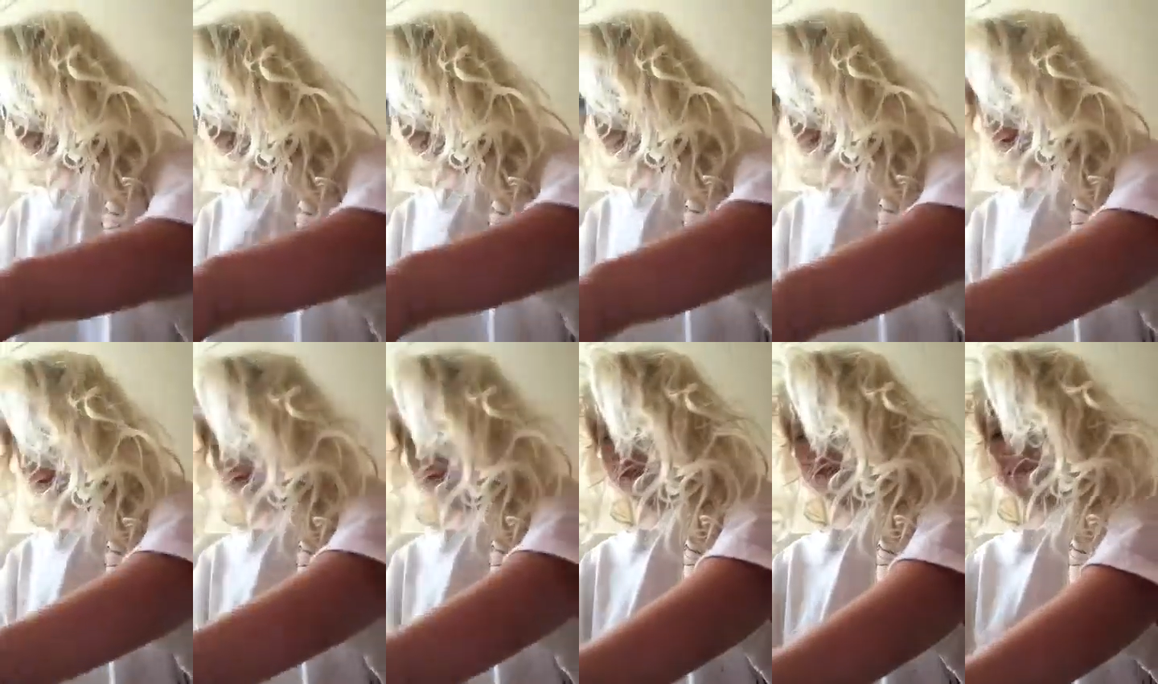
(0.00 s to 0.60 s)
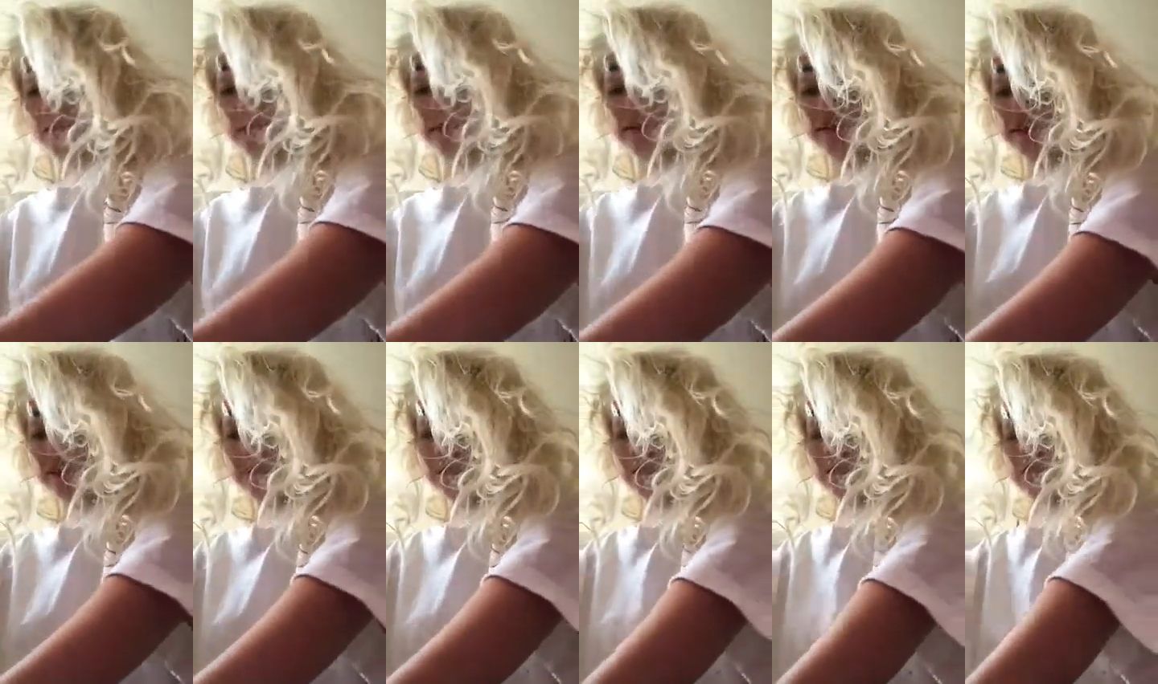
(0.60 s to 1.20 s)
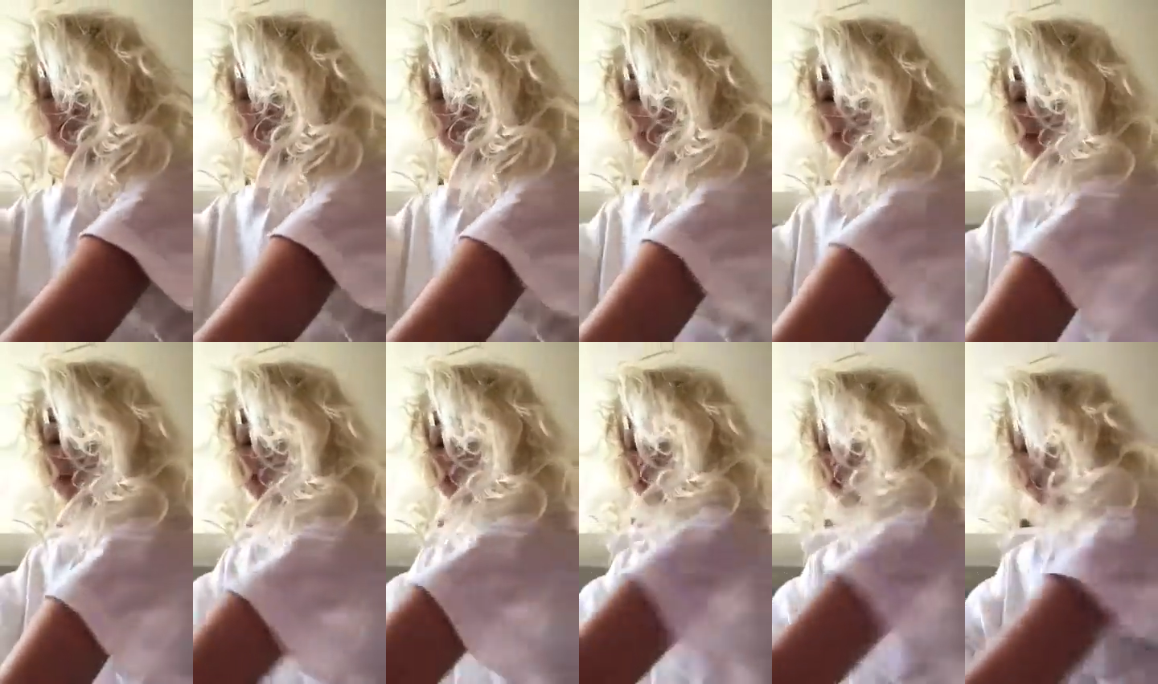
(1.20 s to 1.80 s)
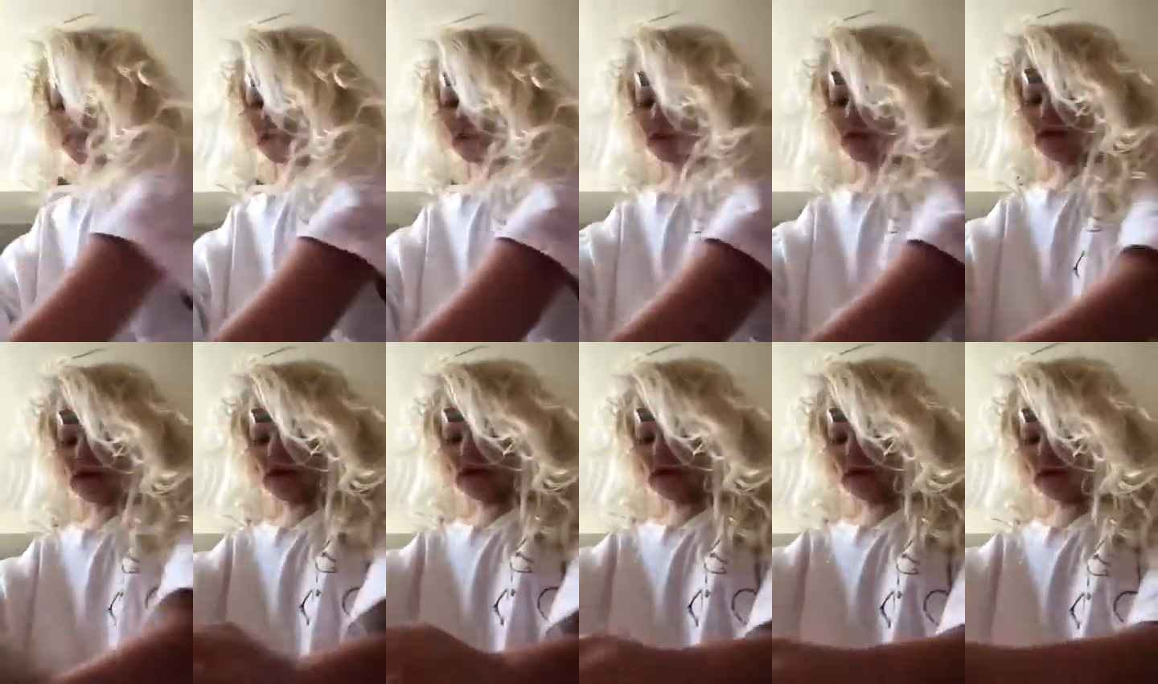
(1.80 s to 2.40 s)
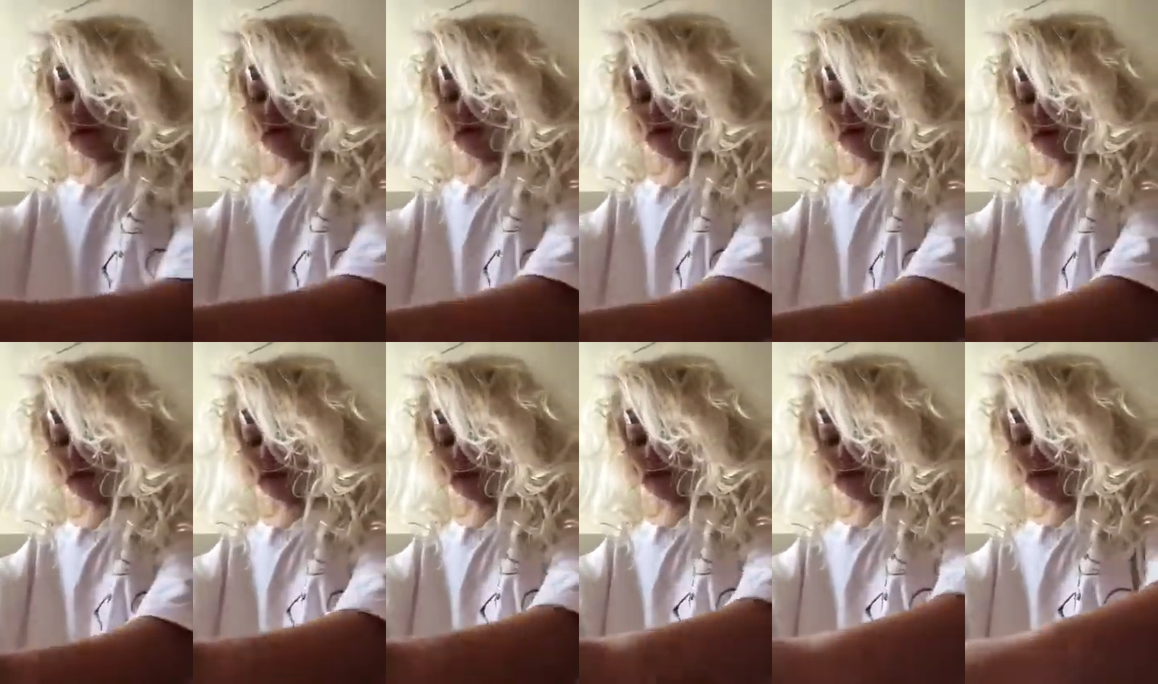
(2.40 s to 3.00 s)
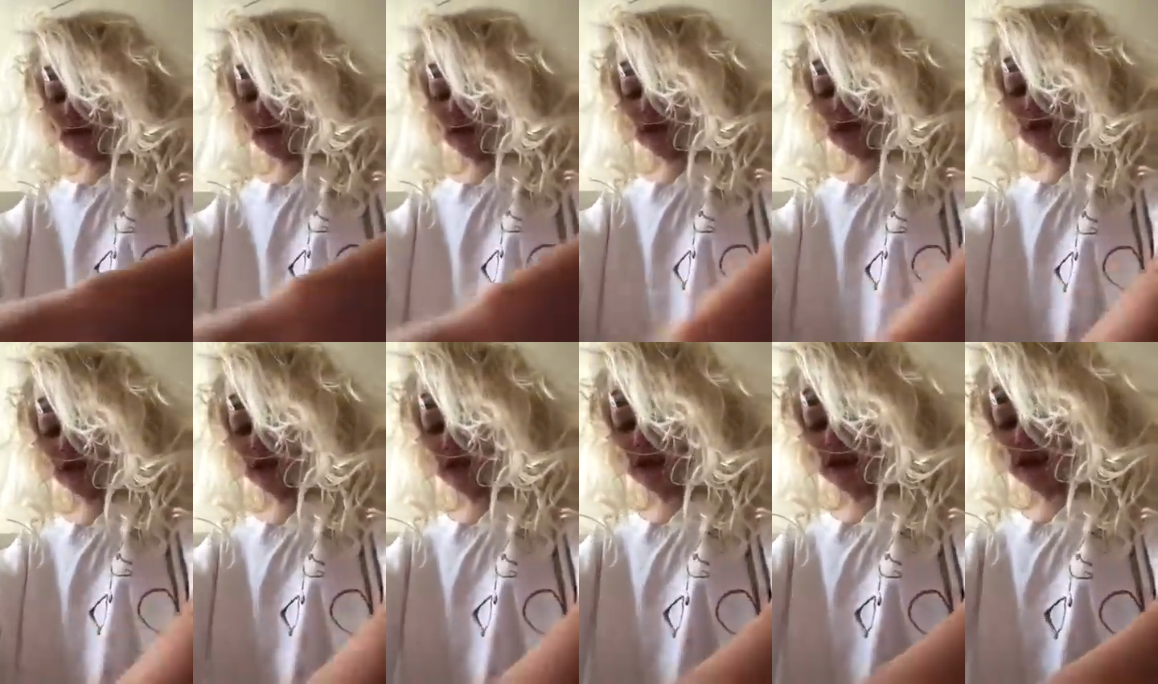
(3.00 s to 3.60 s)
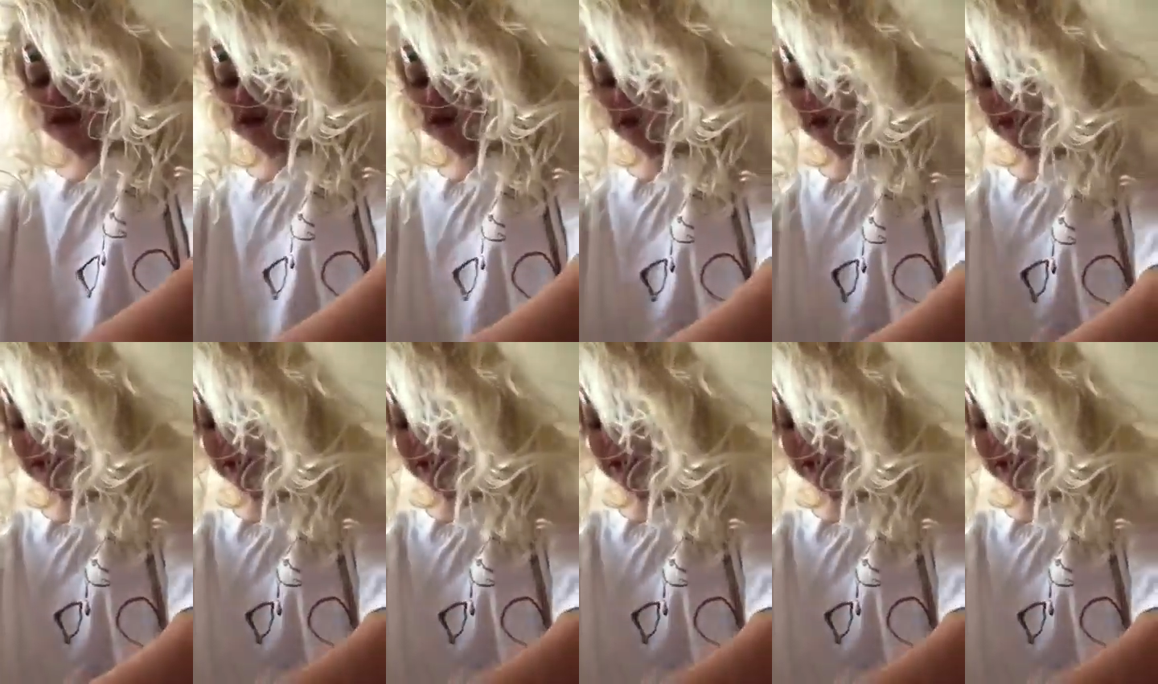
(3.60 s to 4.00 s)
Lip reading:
[unreadable: no face in view]